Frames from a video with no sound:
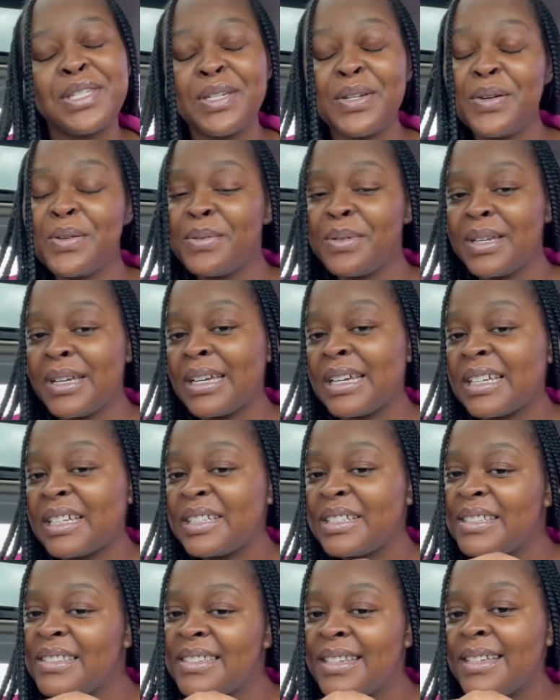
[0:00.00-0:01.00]
go
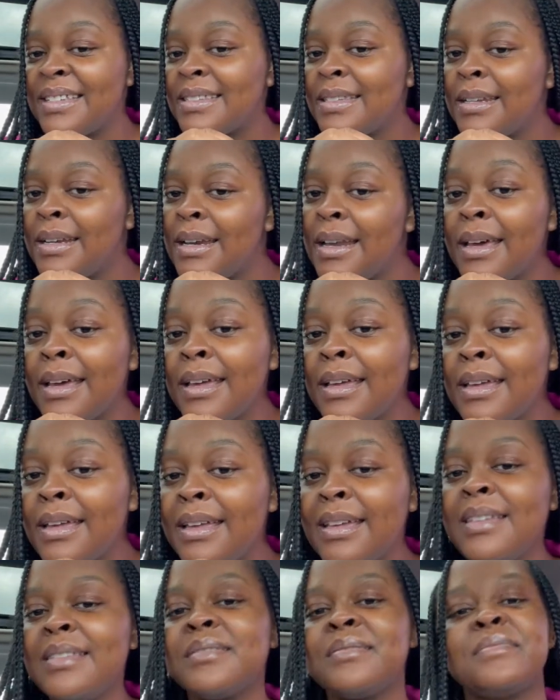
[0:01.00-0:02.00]
get da, da,
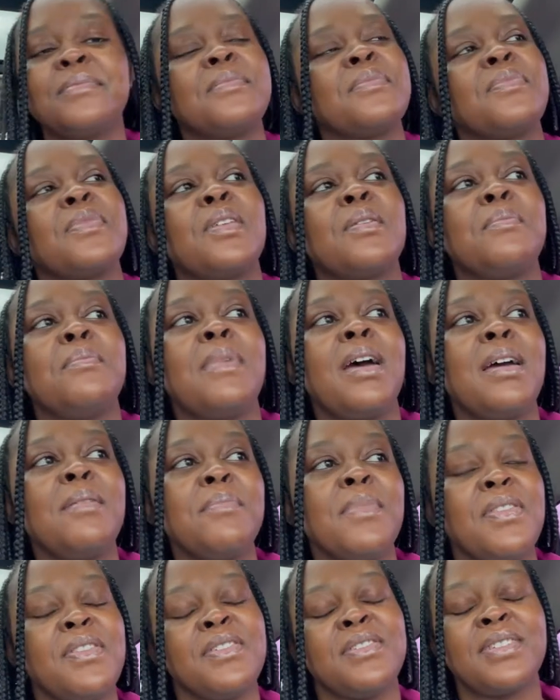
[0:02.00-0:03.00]
da, my
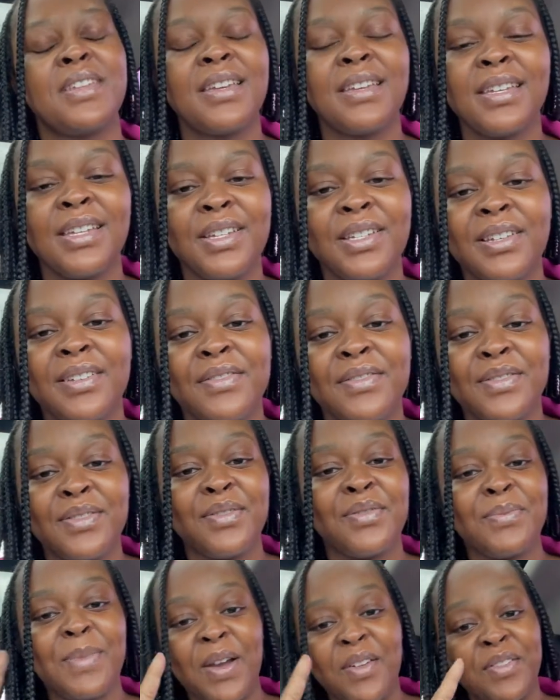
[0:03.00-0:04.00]
Mother's Day gift
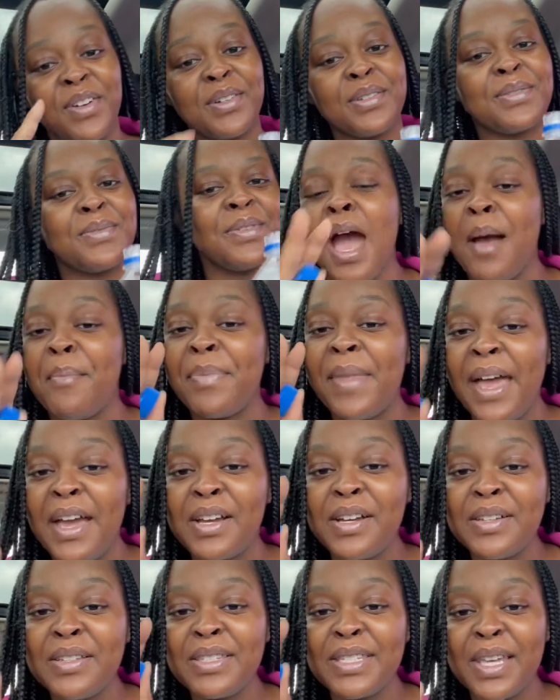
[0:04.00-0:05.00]
my first one. I'm not
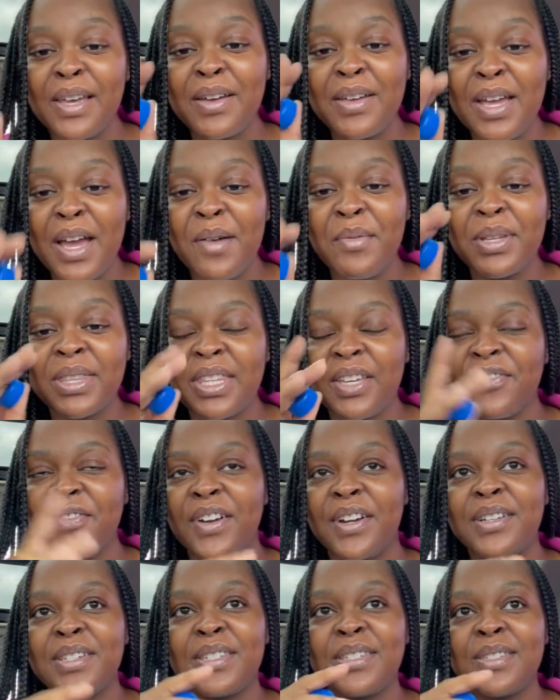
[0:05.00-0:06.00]
gonna tell y'all what the
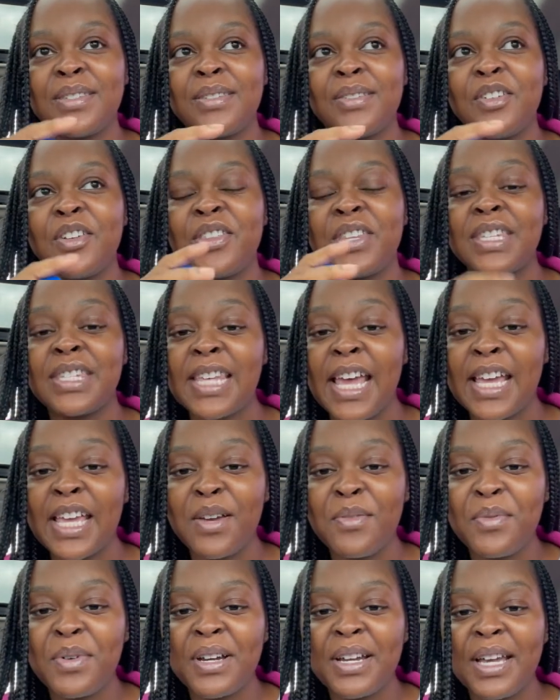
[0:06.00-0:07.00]
first or the
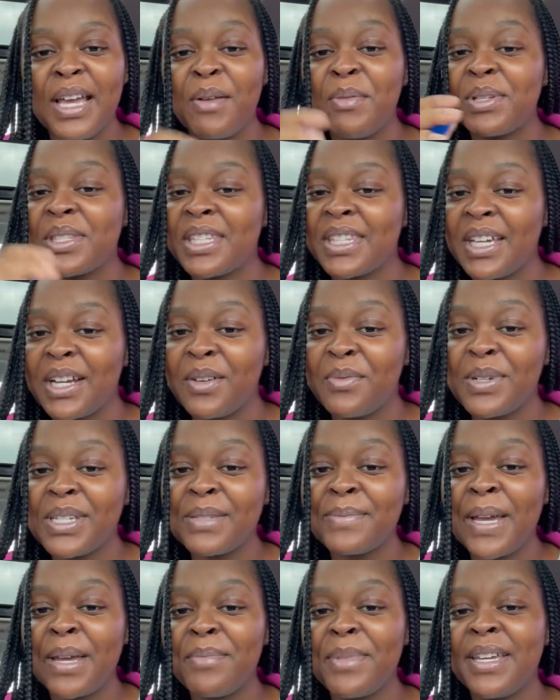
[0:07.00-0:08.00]
second one and what the third
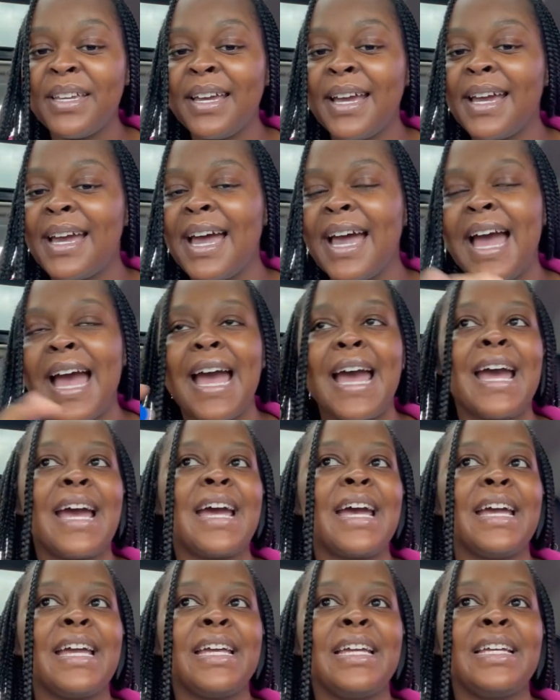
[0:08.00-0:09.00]
ones might be yet.
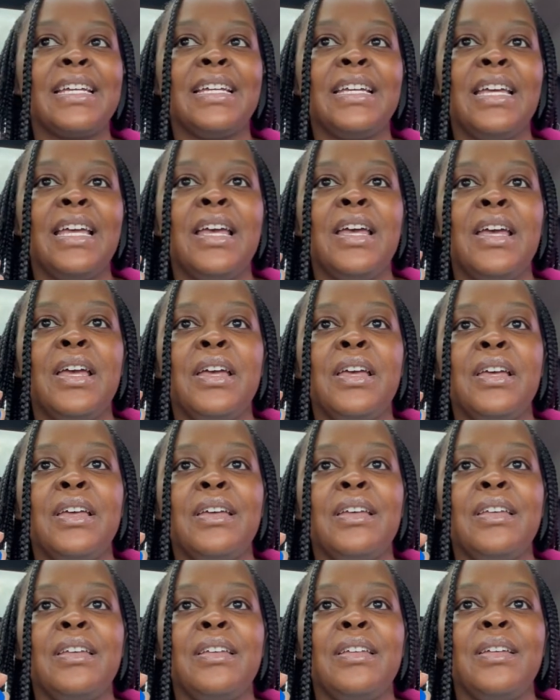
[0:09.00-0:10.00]
I
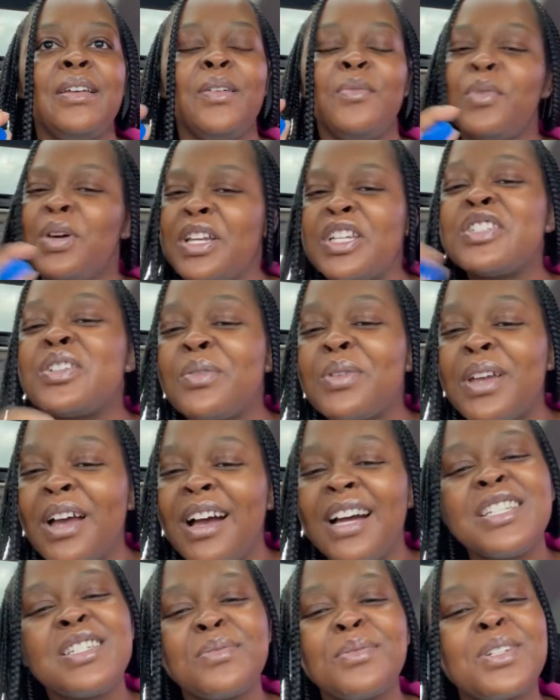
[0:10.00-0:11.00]
wanna show y'all,
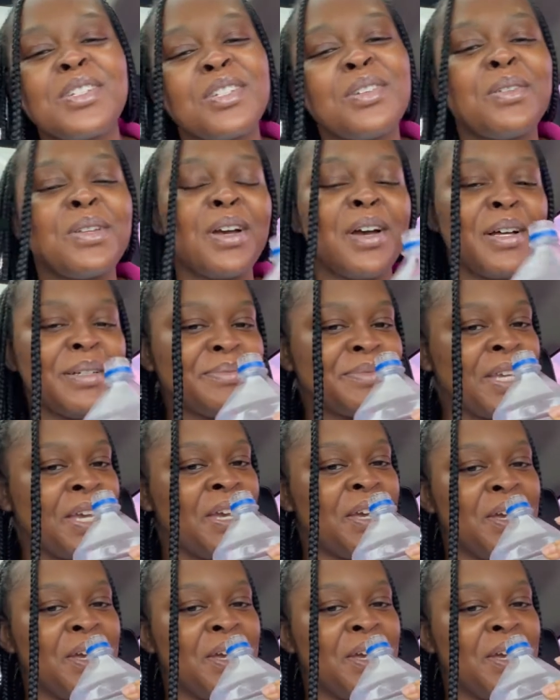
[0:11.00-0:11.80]
I just wanna show y'all